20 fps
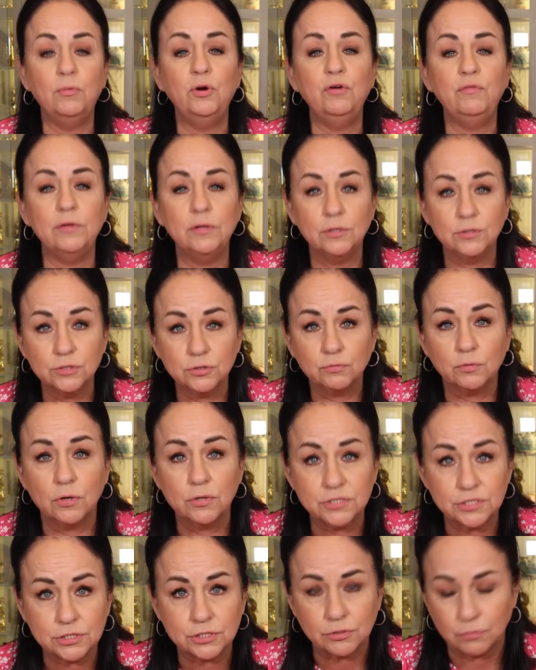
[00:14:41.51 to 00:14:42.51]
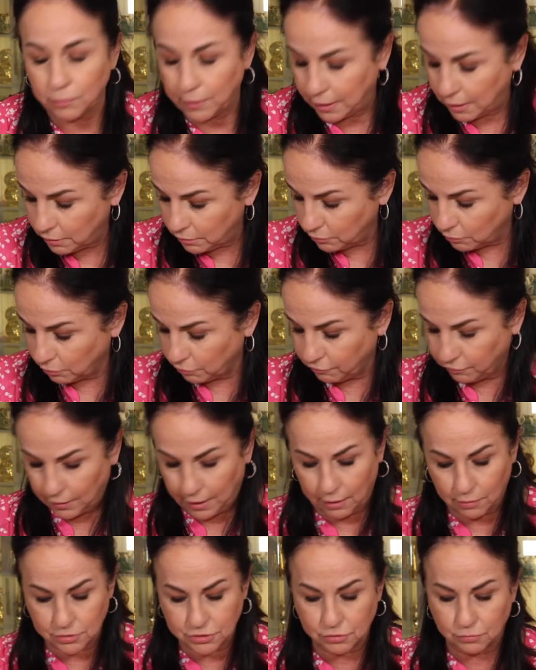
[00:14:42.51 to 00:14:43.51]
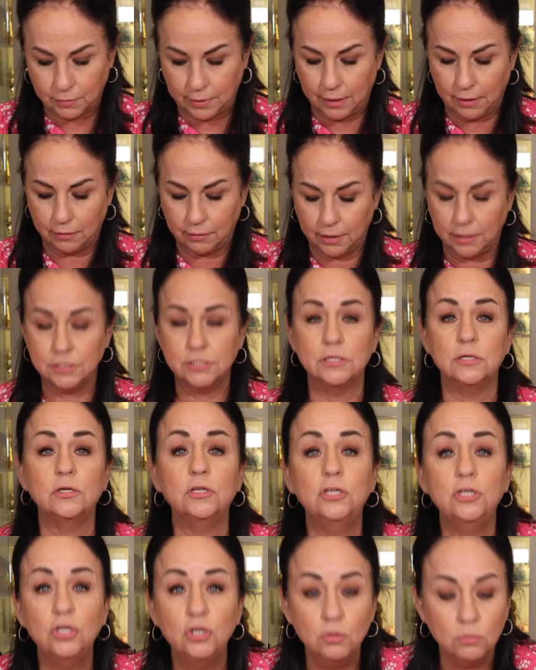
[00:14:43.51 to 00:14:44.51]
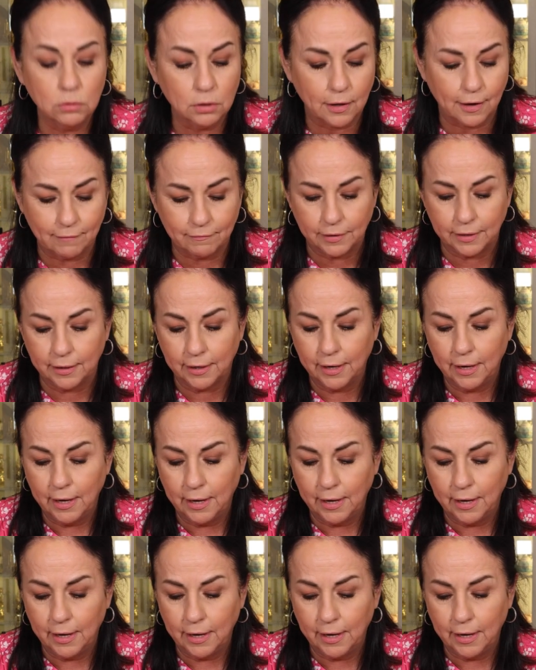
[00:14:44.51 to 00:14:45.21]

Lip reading: moving those roses around or flowers around until you love it.